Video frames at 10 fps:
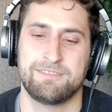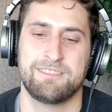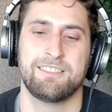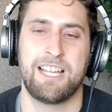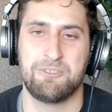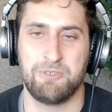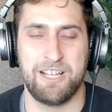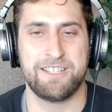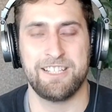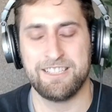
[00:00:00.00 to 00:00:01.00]

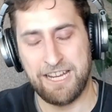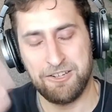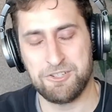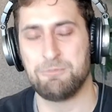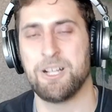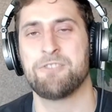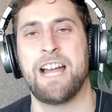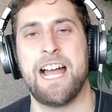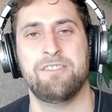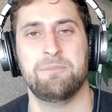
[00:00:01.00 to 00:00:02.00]
Likewise. Thank you so much for
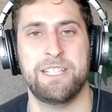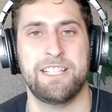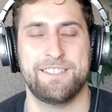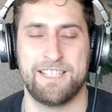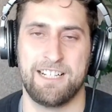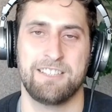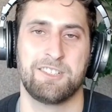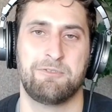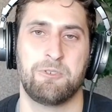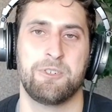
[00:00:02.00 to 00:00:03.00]
having me, and I
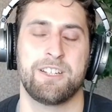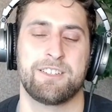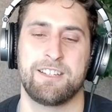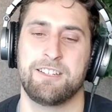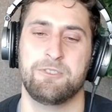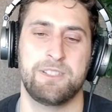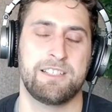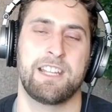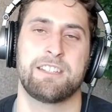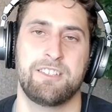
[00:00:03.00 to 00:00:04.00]
look forward to continuing
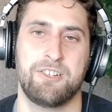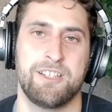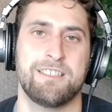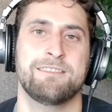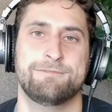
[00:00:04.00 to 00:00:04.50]
to get to know you.